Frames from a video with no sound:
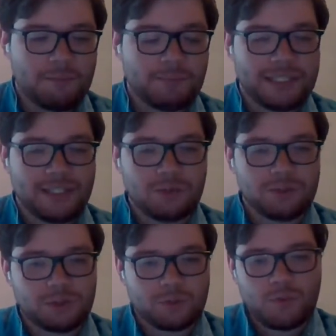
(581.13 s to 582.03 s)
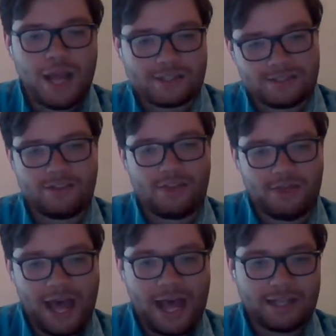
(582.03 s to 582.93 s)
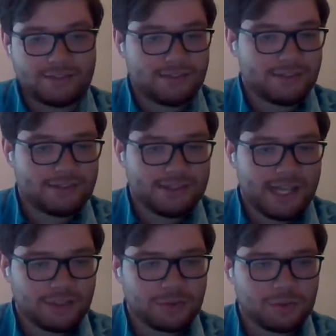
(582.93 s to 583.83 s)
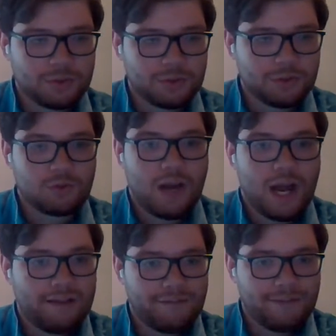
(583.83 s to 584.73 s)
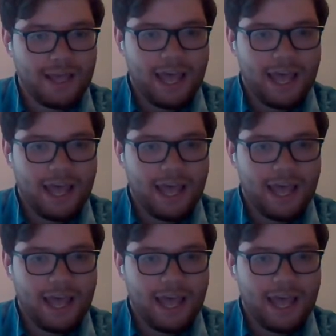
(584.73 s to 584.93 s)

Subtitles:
but they don't direct that sexual drive.